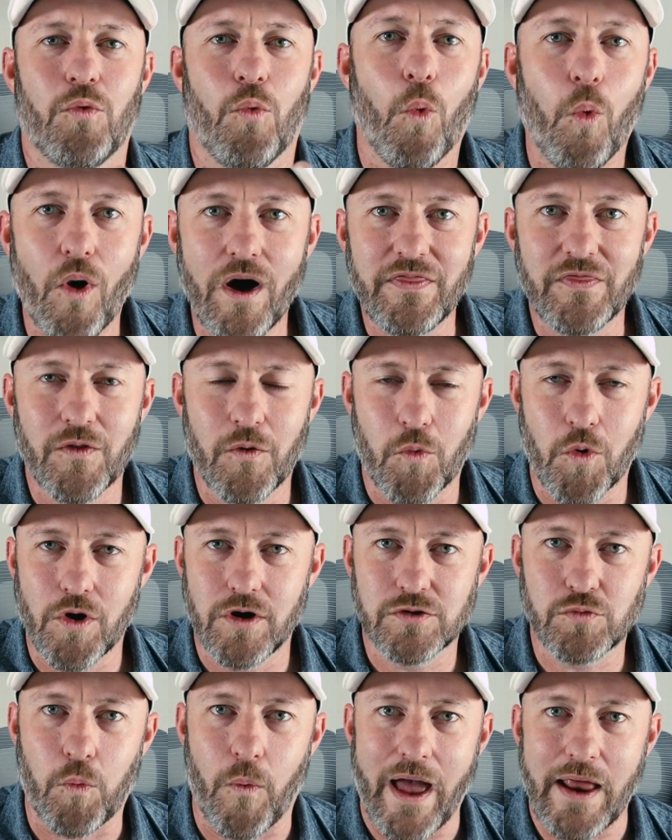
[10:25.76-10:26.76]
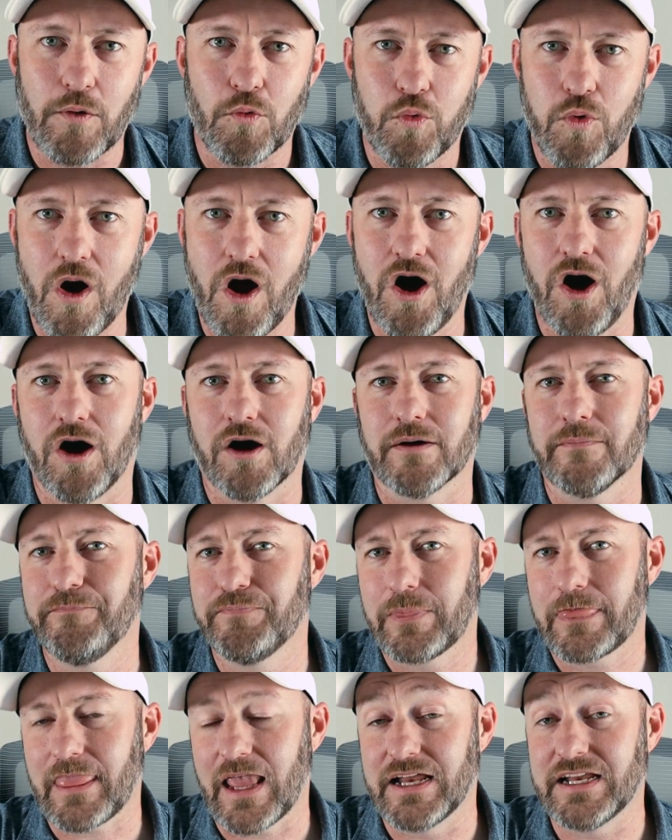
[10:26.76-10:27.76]
what in the world went
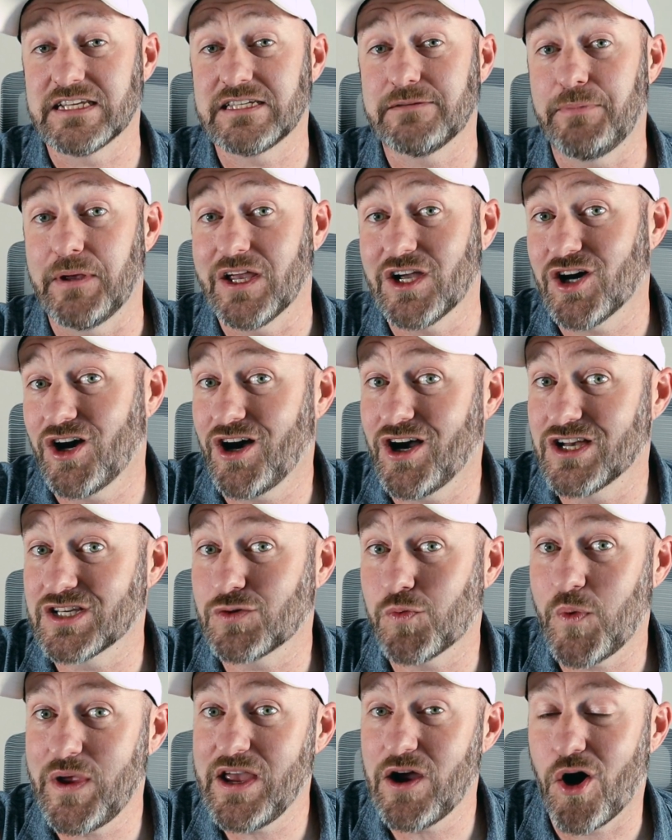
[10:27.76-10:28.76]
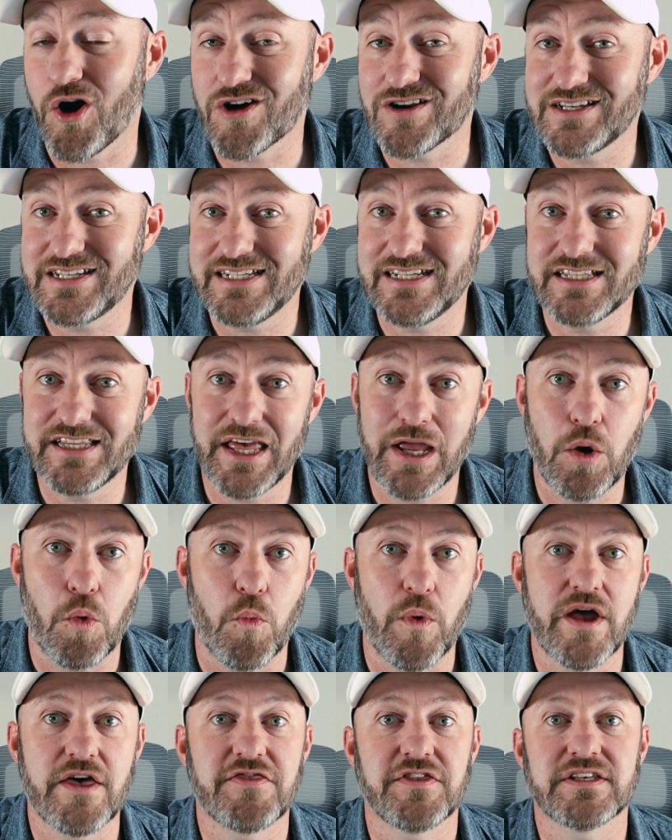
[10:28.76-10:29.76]
wrong? And it's because we are
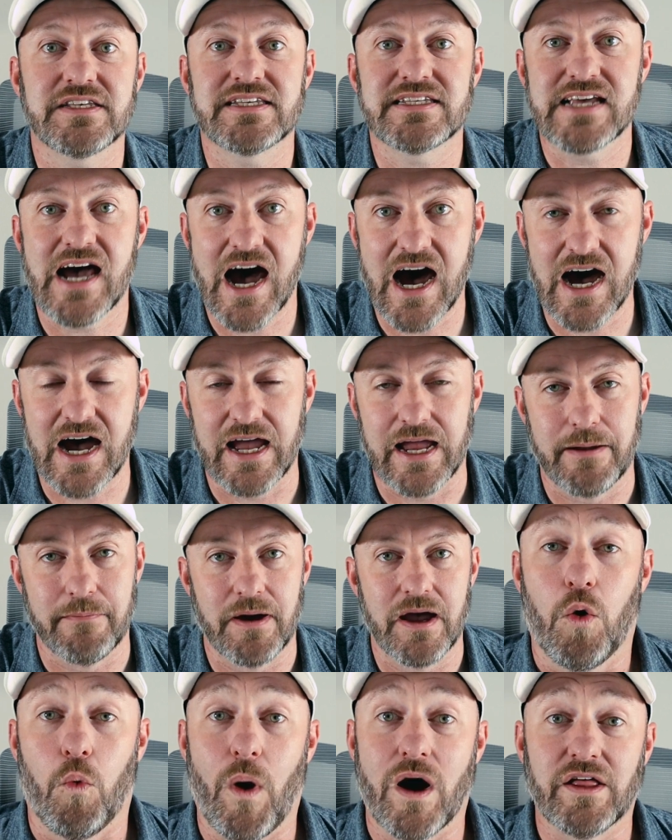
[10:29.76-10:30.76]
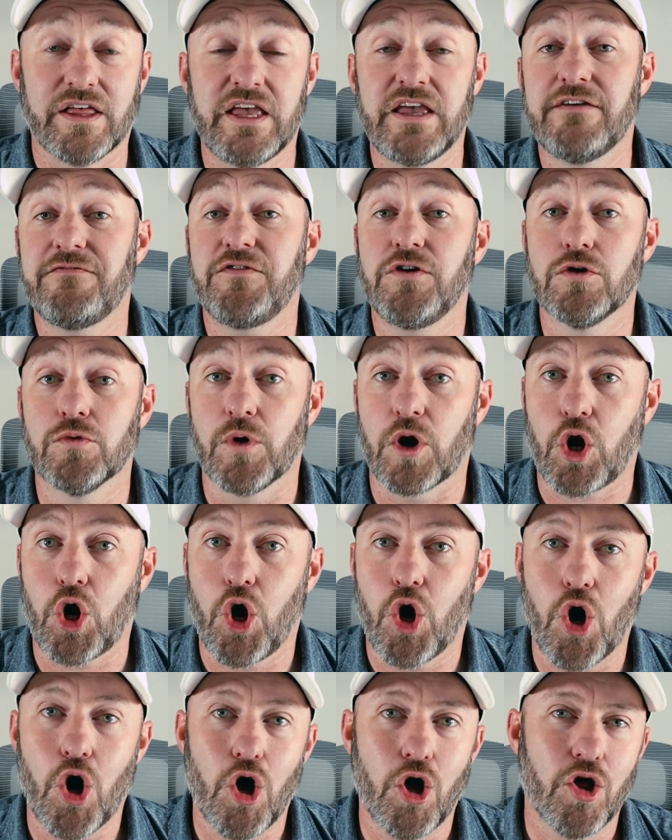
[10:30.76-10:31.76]
dealing with time. Well, if you
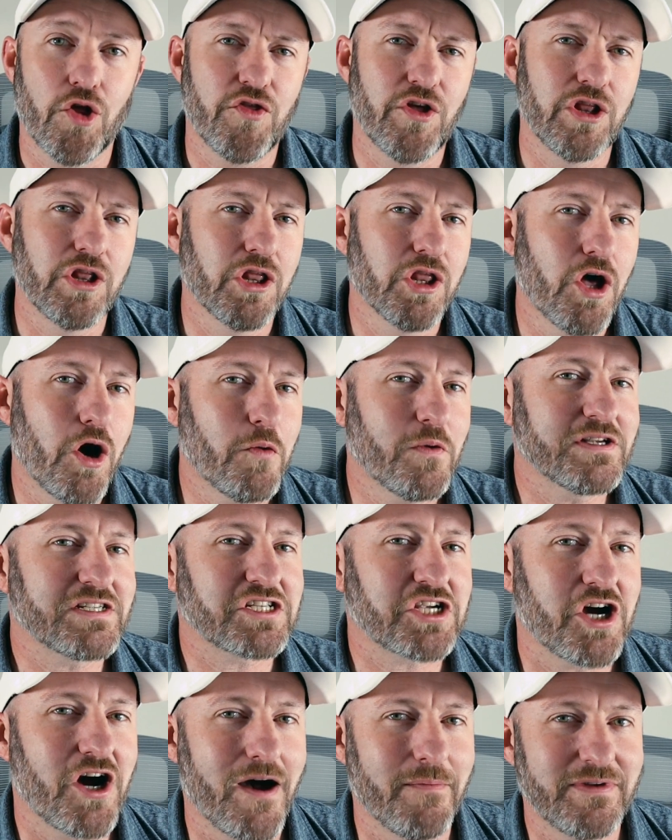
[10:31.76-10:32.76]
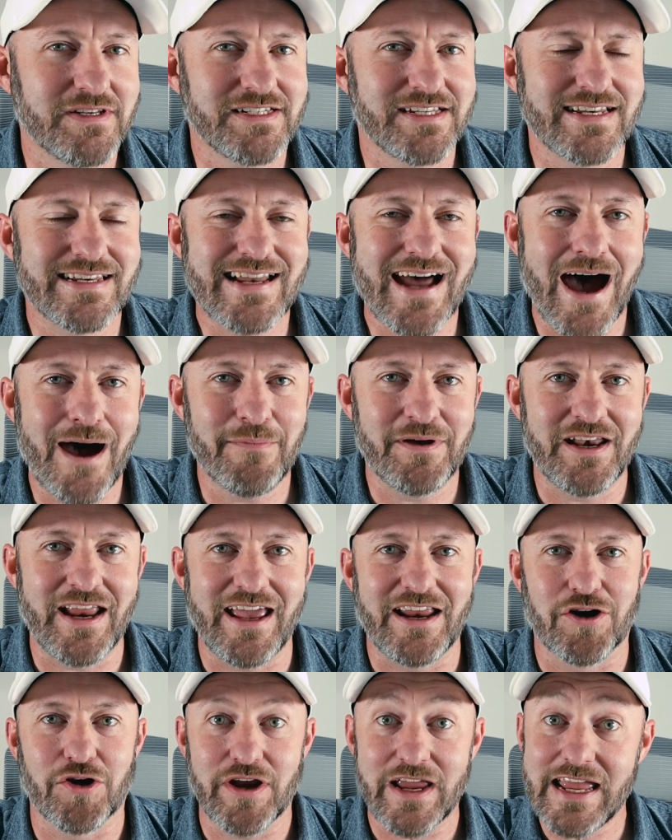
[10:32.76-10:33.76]
recall, the lowest common
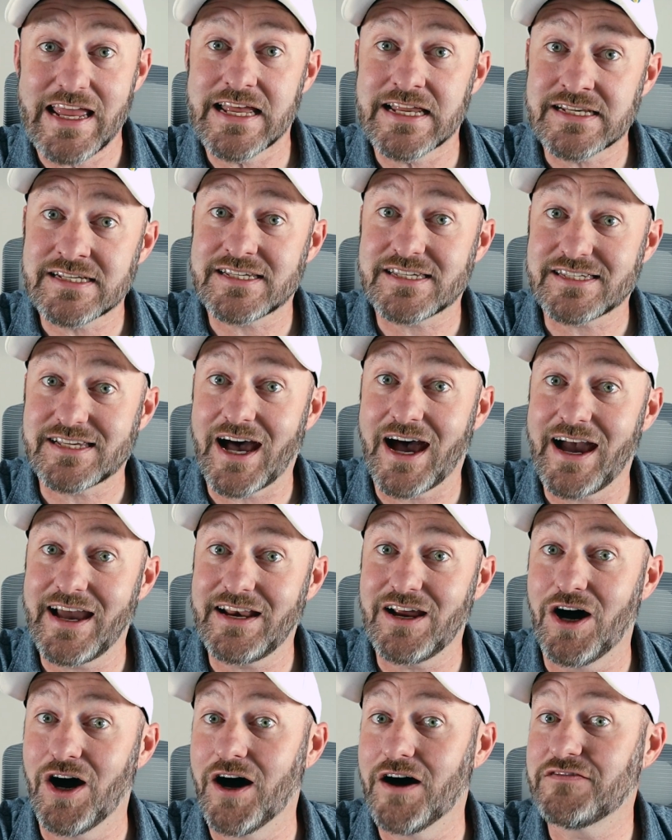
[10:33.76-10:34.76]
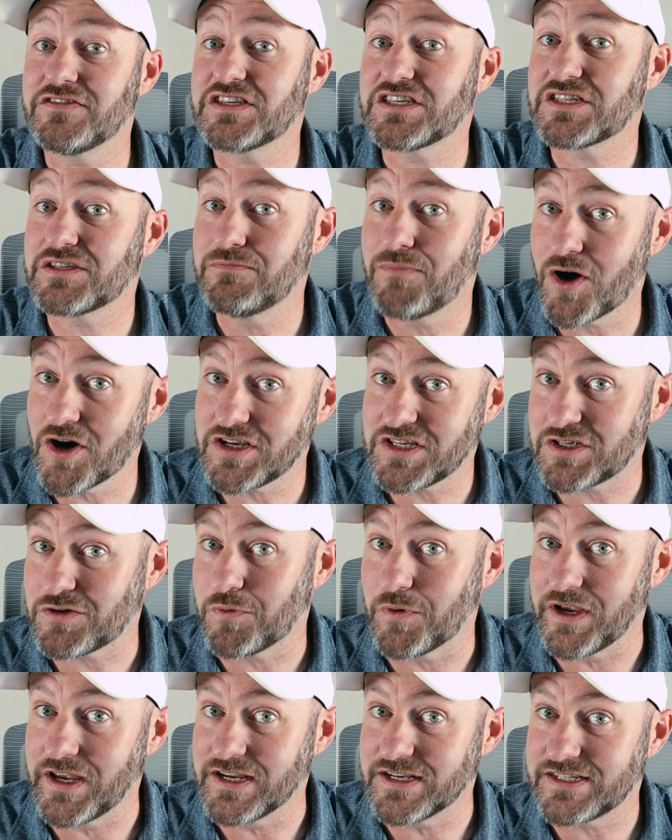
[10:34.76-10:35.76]
denominator inside of
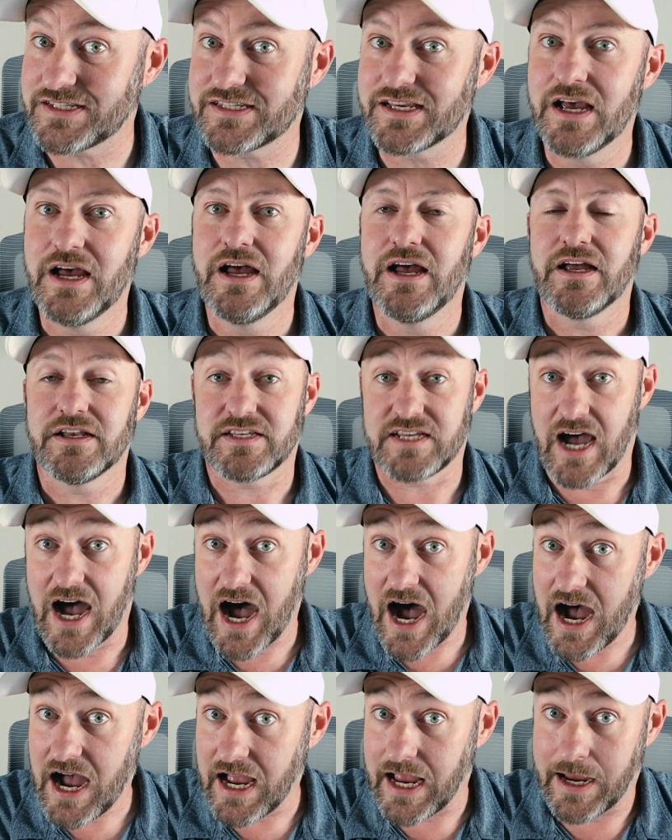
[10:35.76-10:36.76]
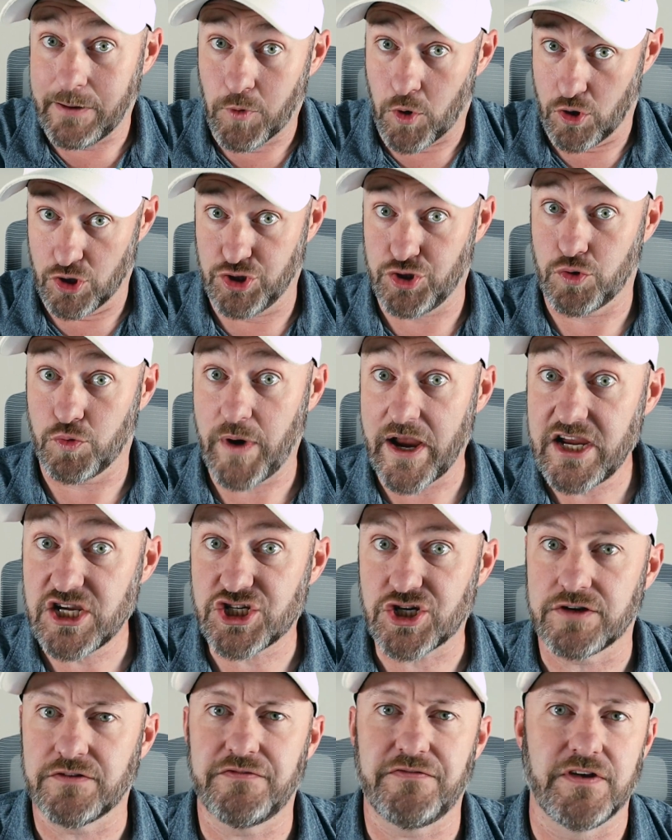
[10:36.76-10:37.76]
SmartSuite's time or
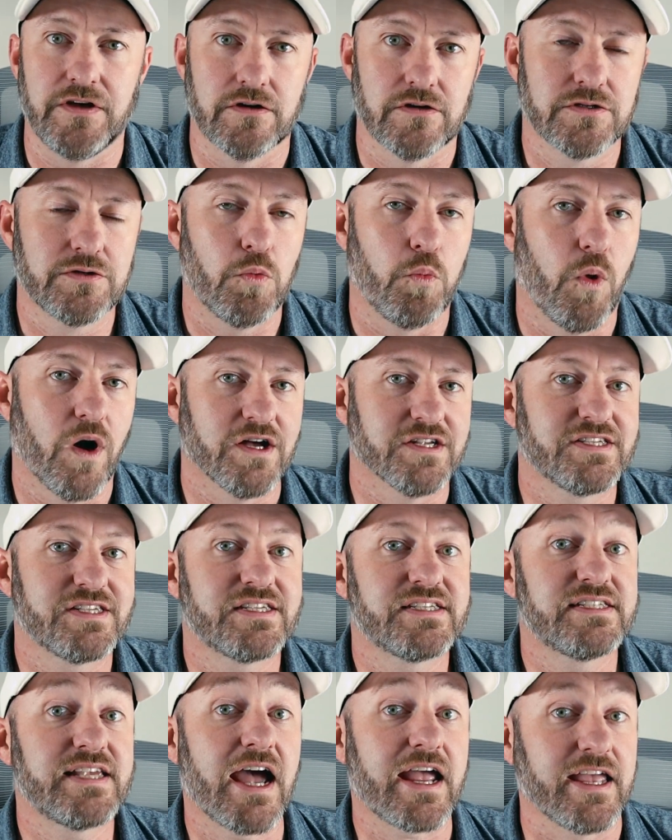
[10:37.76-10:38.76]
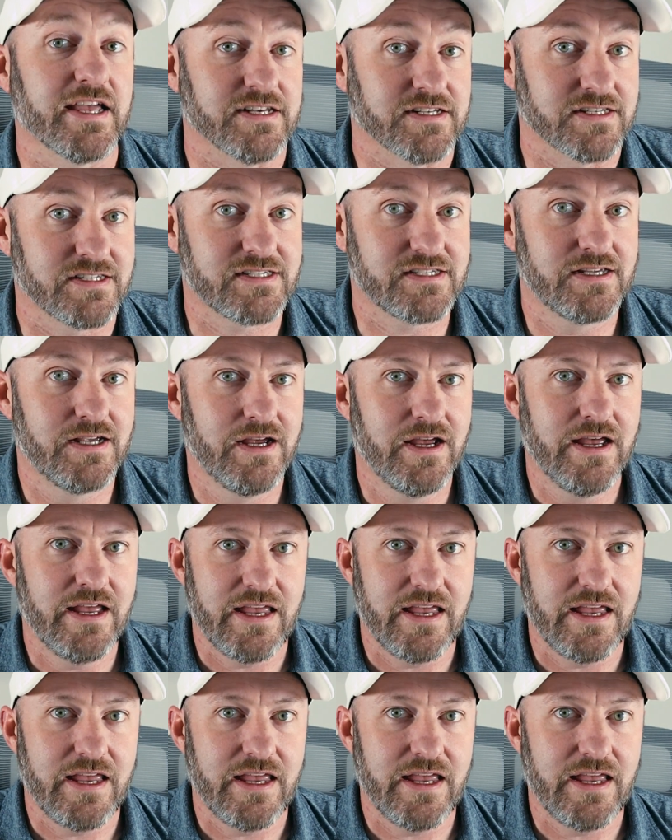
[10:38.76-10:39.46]
duration field was seconds.